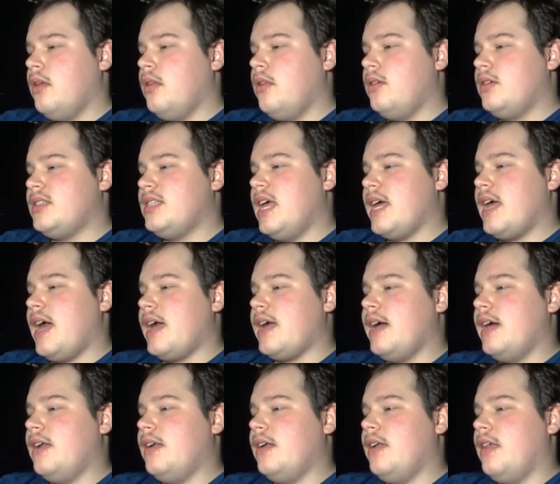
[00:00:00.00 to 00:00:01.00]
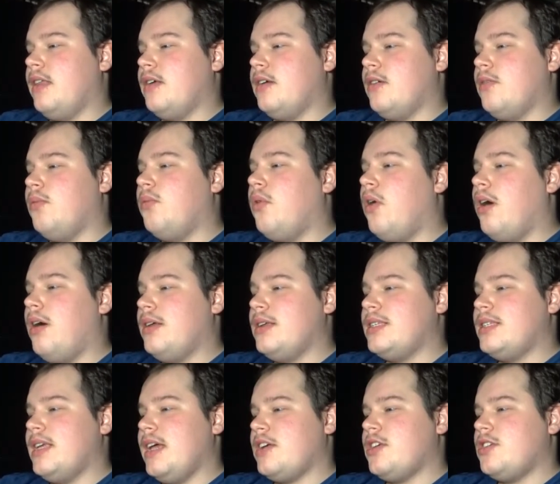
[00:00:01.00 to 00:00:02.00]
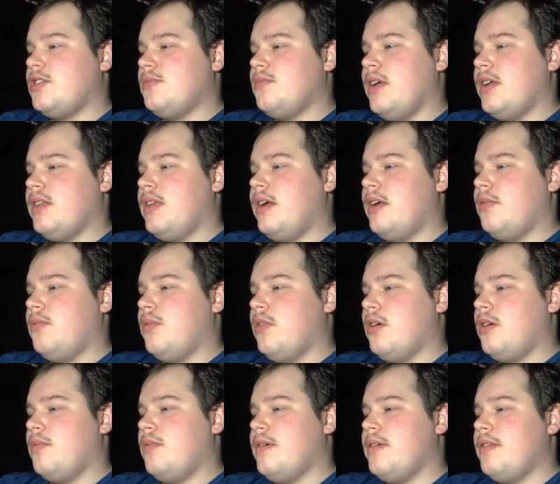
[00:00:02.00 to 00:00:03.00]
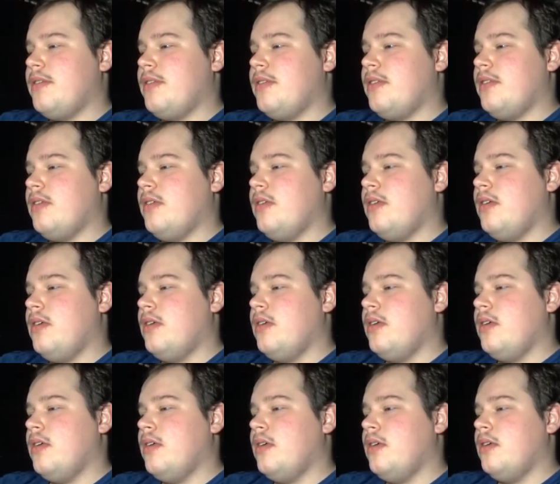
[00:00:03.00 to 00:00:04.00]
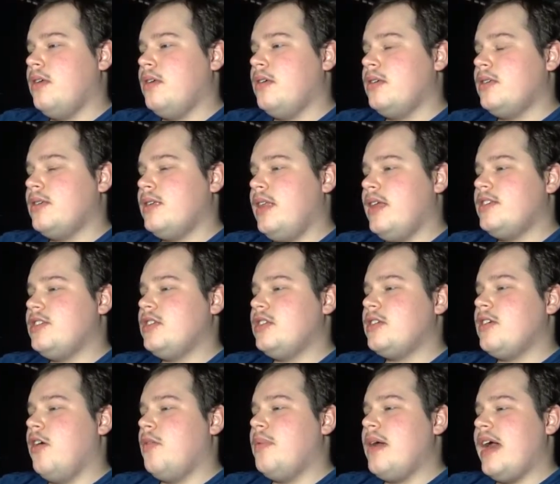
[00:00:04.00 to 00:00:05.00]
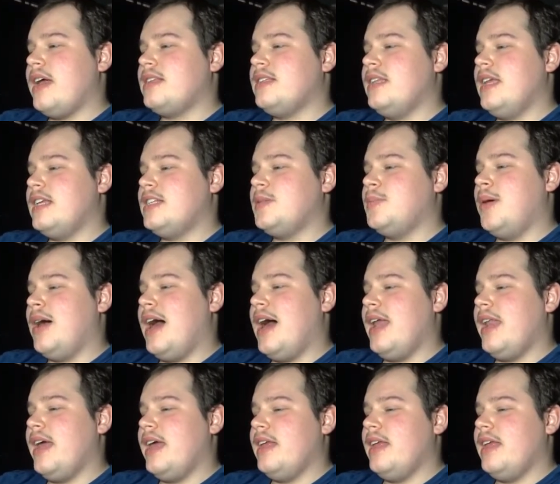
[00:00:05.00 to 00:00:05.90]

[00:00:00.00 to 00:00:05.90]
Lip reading: Looks like I got another wall section right there to work with. So let's just go back to that spot